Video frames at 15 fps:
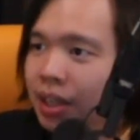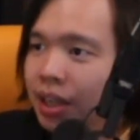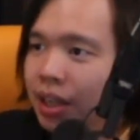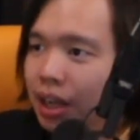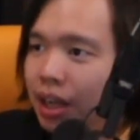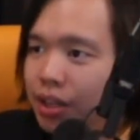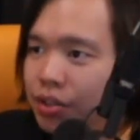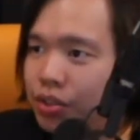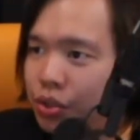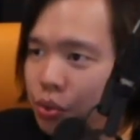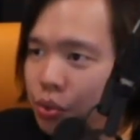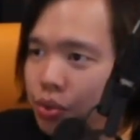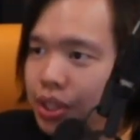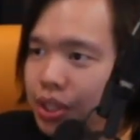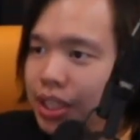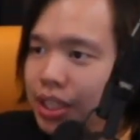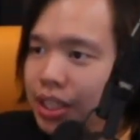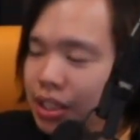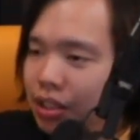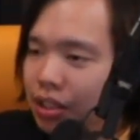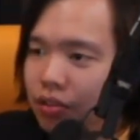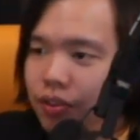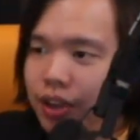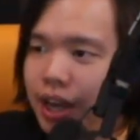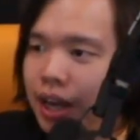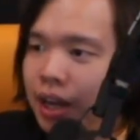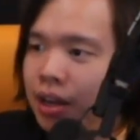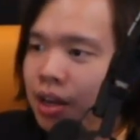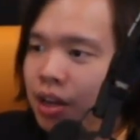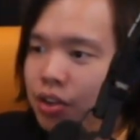Susie, Sylvia,
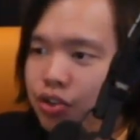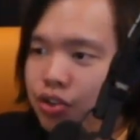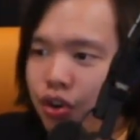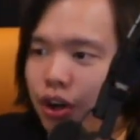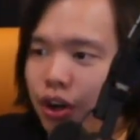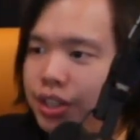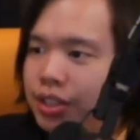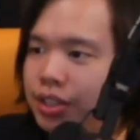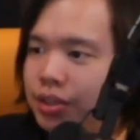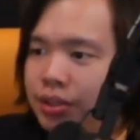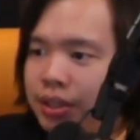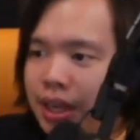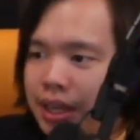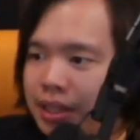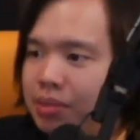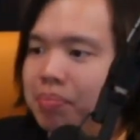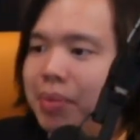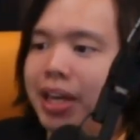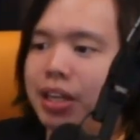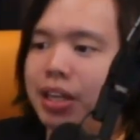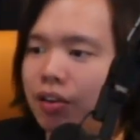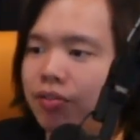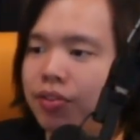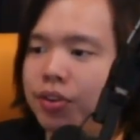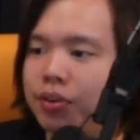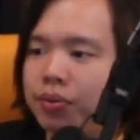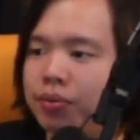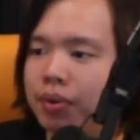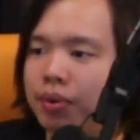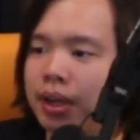Joyce. Yes, many of you,
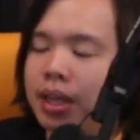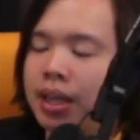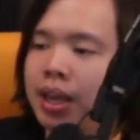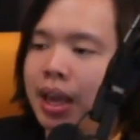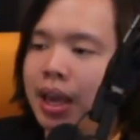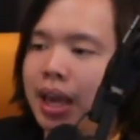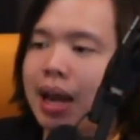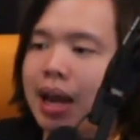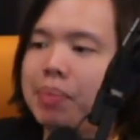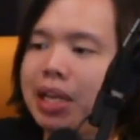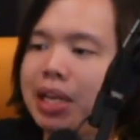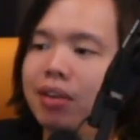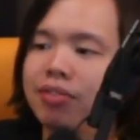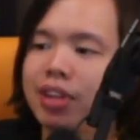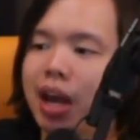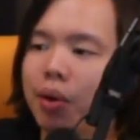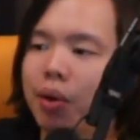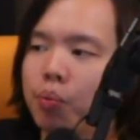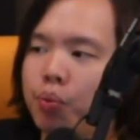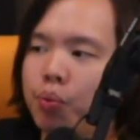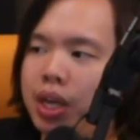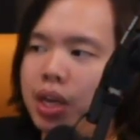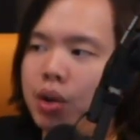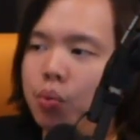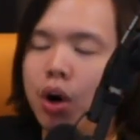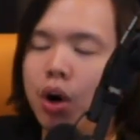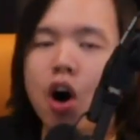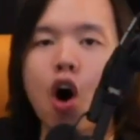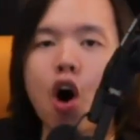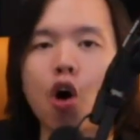right? And I believe that we were
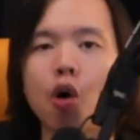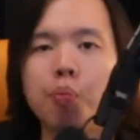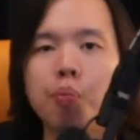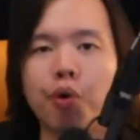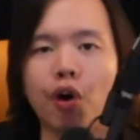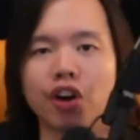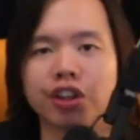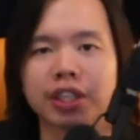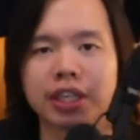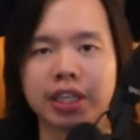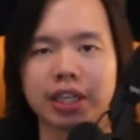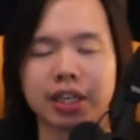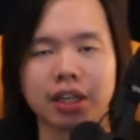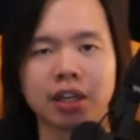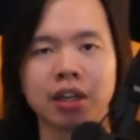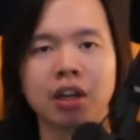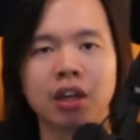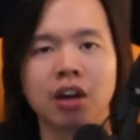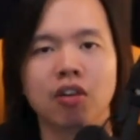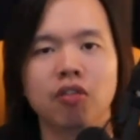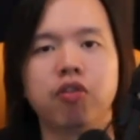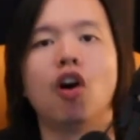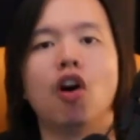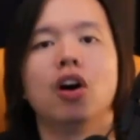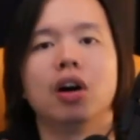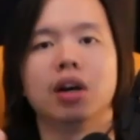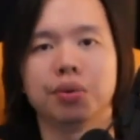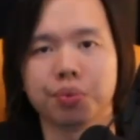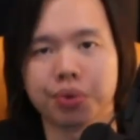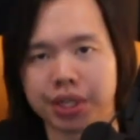all brought here for a
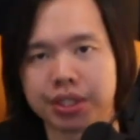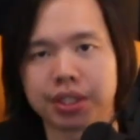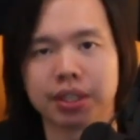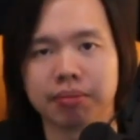reason.